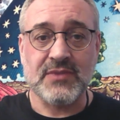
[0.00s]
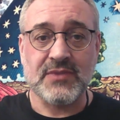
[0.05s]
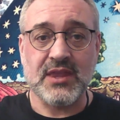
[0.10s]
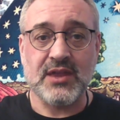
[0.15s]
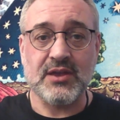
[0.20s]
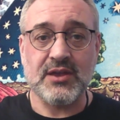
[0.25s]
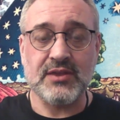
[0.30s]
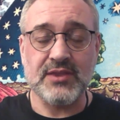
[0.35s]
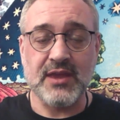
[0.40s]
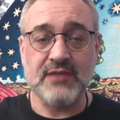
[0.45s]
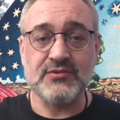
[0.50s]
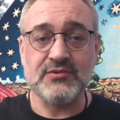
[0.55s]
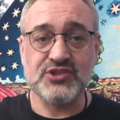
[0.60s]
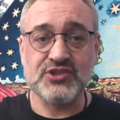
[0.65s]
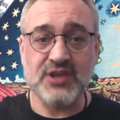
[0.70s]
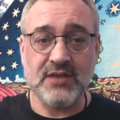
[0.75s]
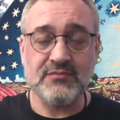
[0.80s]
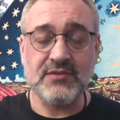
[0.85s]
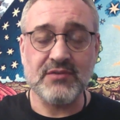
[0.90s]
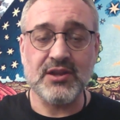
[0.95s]
There is
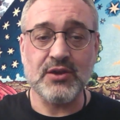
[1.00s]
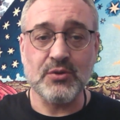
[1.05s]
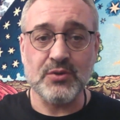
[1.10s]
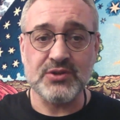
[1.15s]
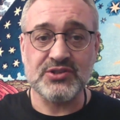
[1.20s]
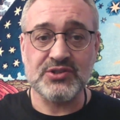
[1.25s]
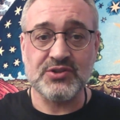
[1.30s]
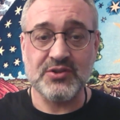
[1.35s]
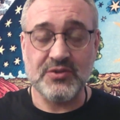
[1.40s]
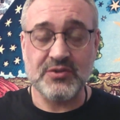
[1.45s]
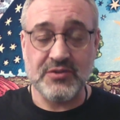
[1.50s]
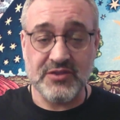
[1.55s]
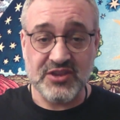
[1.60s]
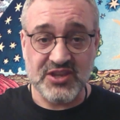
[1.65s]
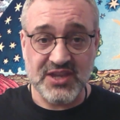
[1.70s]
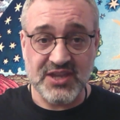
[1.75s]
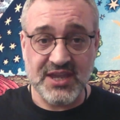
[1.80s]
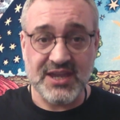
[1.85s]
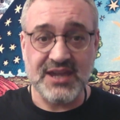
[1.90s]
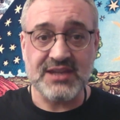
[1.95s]
generally always either the
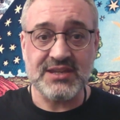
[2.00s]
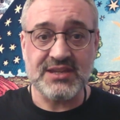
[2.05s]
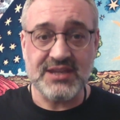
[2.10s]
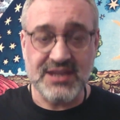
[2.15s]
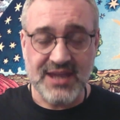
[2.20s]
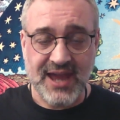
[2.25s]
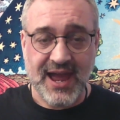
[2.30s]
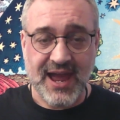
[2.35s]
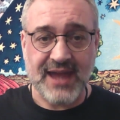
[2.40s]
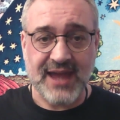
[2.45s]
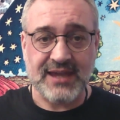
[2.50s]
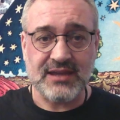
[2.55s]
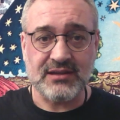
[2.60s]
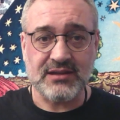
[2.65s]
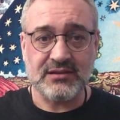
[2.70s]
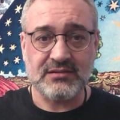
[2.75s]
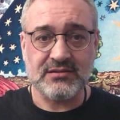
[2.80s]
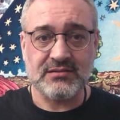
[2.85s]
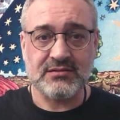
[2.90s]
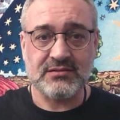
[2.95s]
yin and the yang.
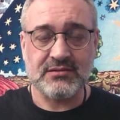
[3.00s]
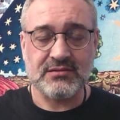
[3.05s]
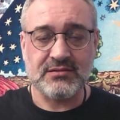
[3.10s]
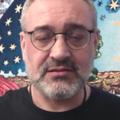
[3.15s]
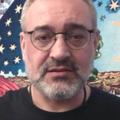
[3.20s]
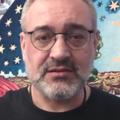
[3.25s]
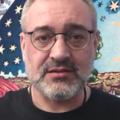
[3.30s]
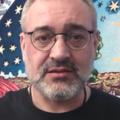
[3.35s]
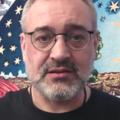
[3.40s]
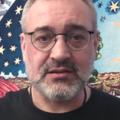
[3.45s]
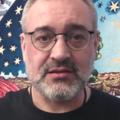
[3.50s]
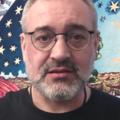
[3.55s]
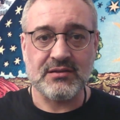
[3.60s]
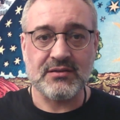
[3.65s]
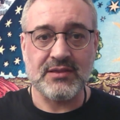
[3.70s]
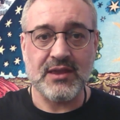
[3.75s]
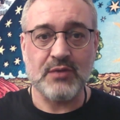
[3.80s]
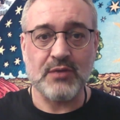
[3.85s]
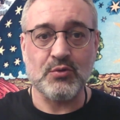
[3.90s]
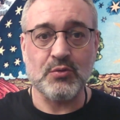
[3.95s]

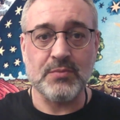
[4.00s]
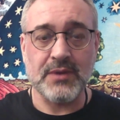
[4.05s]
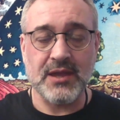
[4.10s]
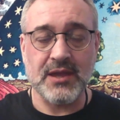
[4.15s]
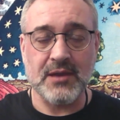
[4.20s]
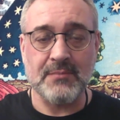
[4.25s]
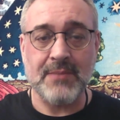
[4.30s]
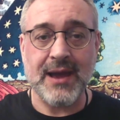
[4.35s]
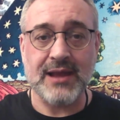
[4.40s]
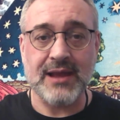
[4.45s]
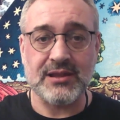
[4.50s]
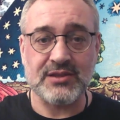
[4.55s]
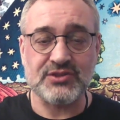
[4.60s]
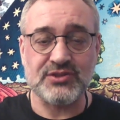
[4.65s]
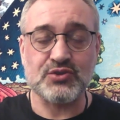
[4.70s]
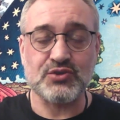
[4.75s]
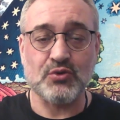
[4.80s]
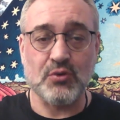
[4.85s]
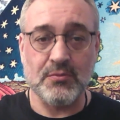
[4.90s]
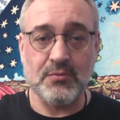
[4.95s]
There will be a balance
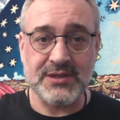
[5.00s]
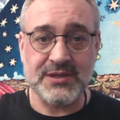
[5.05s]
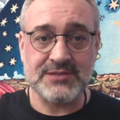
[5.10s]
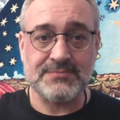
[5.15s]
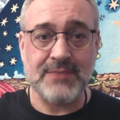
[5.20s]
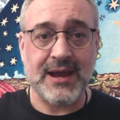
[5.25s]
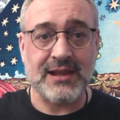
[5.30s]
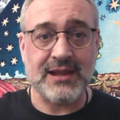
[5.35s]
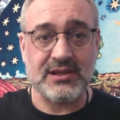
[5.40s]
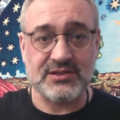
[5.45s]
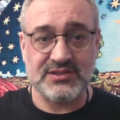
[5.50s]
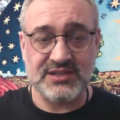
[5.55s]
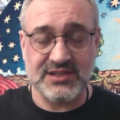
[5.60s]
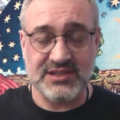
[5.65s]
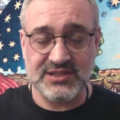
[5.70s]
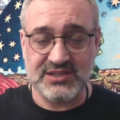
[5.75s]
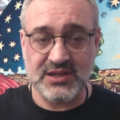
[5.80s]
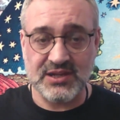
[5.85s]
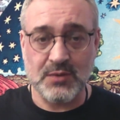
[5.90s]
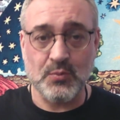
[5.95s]
or a misbalance in
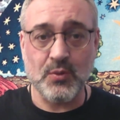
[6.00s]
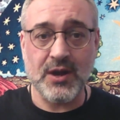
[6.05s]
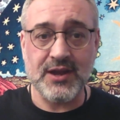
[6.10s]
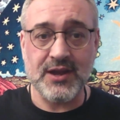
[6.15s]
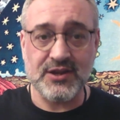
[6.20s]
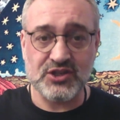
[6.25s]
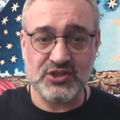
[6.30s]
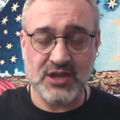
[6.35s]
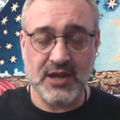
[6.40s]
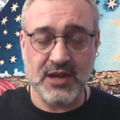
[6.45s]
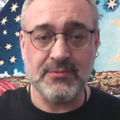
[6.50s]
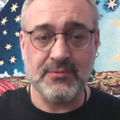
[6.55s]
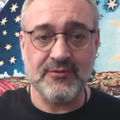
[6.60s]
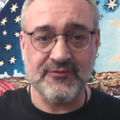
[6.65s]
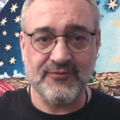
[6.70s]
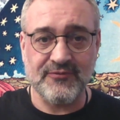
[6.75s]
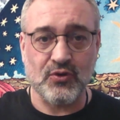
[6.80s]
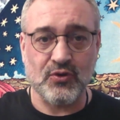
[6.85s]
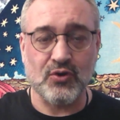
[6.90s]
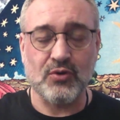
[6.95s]
some way, shape or
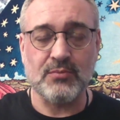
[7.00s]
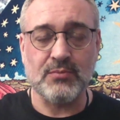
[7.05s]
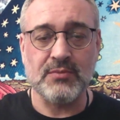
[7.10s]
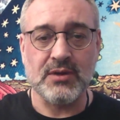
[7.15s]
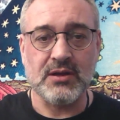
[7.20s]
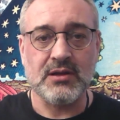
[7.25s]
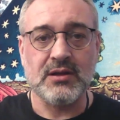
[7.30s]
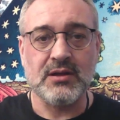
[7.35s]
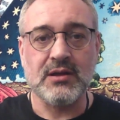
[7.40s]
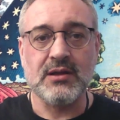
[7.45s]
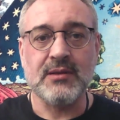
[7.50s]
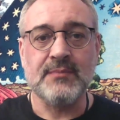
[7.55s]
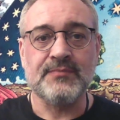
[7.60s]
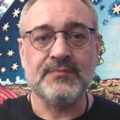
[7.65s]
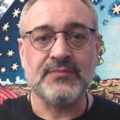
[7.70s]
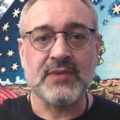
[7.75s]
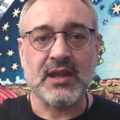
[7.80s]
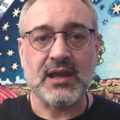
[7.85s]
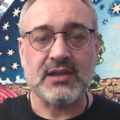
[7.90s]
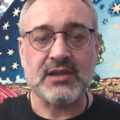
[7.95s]
form,
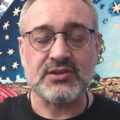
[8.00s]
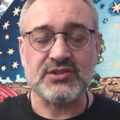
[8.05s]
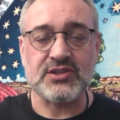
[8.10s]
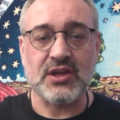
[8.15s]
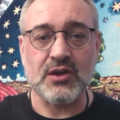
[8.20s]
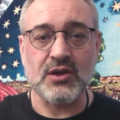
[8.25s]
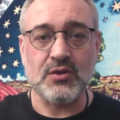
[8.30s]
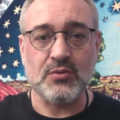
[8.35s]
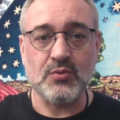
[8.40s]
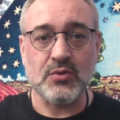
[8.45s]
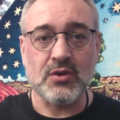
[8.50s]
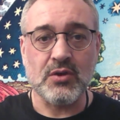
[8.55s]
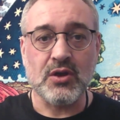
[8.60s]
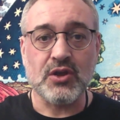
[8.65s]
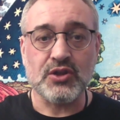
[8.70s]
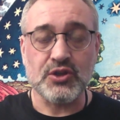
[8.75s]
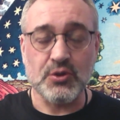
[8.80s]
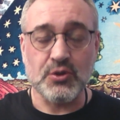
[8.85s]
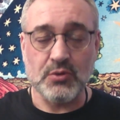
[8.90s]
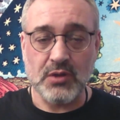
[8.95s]
and so
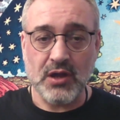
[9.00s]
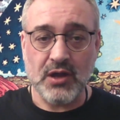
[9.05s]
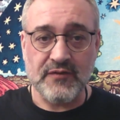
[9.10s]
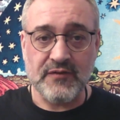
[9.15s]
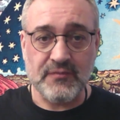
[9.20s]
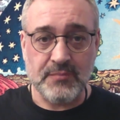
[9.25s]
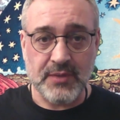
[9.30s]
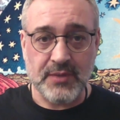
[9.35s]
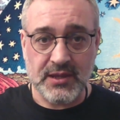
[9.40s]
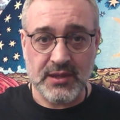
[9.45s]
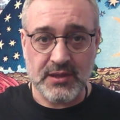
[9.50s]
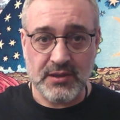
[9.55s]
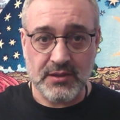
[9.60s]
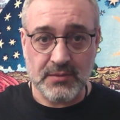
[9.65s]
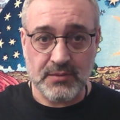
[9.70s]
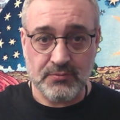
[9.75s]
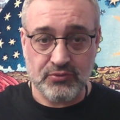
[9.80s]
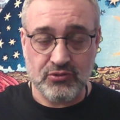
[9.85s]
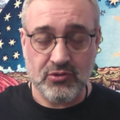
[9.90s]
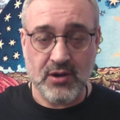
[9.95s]
you will either be the
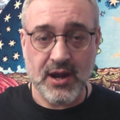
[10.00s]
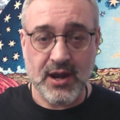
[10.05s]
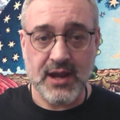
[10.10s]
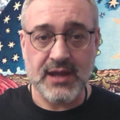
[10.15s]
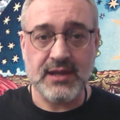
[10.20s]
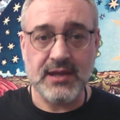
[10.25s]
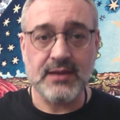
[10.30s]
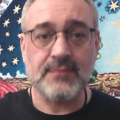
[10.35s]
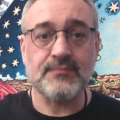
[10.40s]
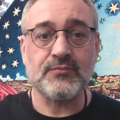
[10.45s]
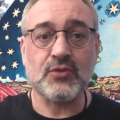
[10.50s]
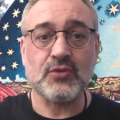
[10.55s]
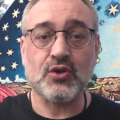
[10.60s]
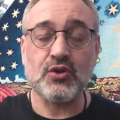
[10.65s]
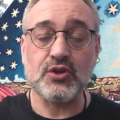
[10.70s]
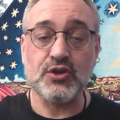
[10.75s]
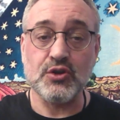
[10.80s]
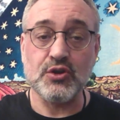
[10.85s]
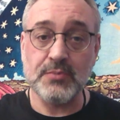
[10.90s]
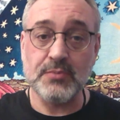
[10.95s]
prey or
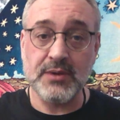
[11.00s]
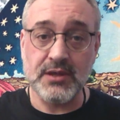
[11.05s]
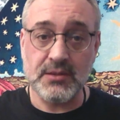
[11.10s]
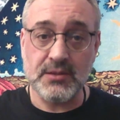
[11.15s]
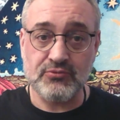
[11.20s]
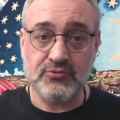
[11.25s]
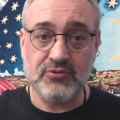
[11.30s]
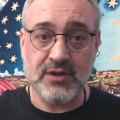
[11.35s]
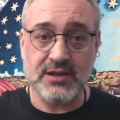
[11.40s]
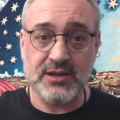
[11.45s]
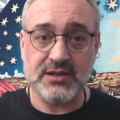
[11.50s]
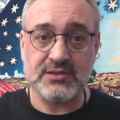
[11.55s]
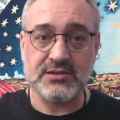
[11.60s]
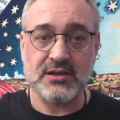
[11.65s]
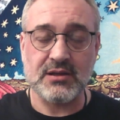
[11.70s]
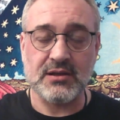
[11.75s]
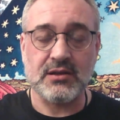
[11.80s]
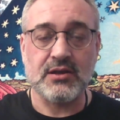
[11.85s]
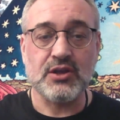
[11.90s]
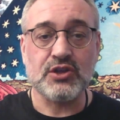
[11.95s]
you'll be the predator.
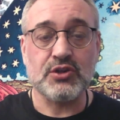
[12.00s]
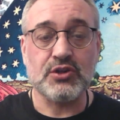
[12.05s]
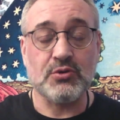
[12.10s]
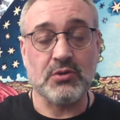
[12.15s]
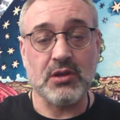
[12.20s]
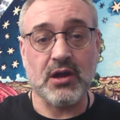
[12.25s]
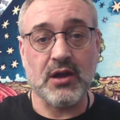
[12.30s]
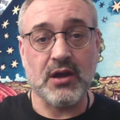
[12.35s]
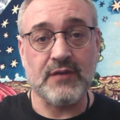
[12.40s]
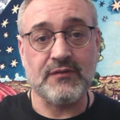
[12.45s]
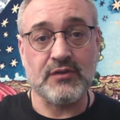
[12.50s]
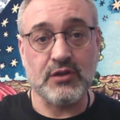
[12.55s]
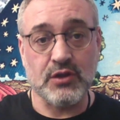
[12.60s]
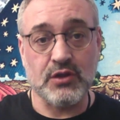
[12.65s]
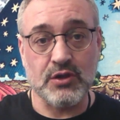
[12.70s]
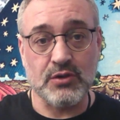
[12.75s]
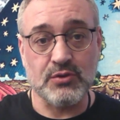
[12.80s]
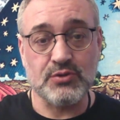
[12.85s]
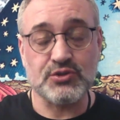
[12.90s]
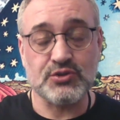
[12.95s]
You will either
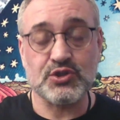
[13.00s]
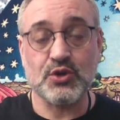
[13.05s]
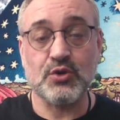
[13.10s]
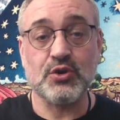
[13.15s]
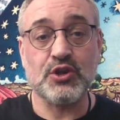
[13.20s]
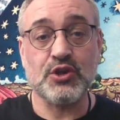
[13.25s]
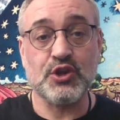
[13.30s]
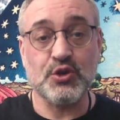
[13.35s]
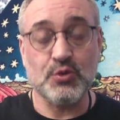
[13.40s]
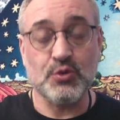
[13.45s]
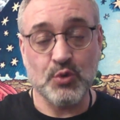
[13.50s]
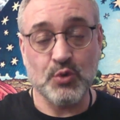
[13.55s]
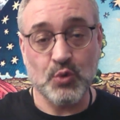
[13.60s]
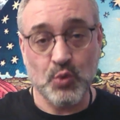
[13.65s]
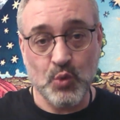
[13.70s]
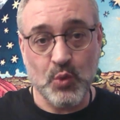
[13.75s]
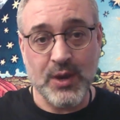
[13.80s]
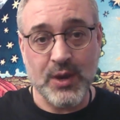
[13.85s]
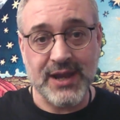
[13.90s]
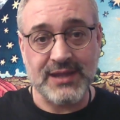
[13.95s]
lose or you will
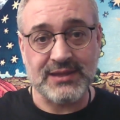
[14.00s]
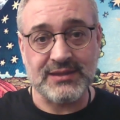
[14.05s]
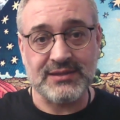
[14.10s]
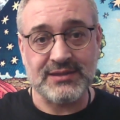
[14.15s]
win.